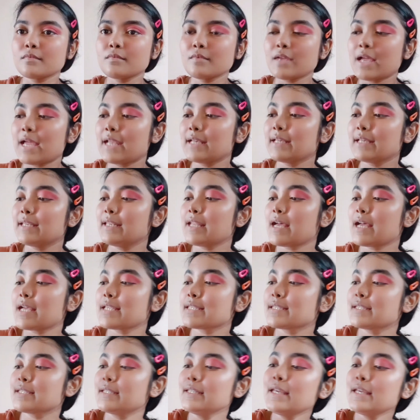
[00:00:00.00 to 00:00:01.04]
And
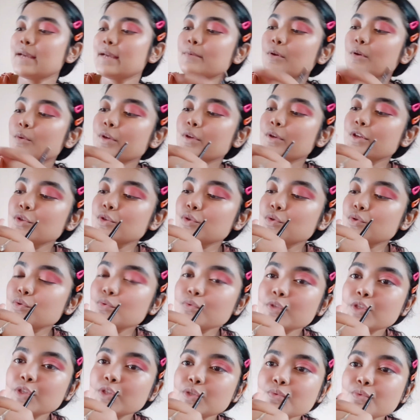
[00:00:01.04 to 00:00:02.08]
lastly, I'm going to
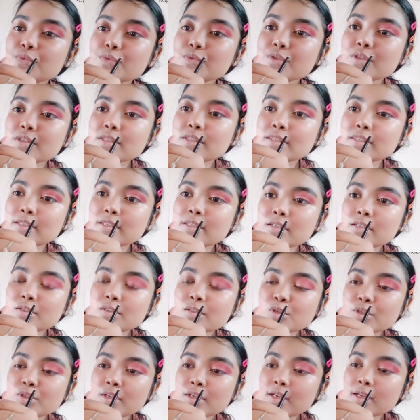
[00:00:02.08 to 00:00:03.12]
use this
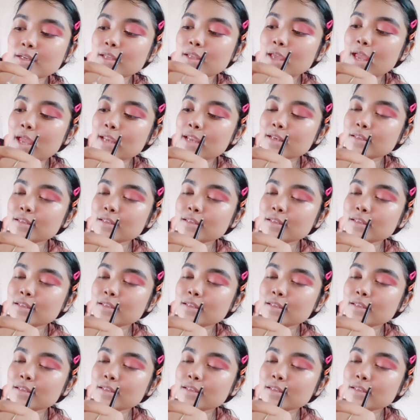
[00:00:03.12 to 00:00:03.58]
shade and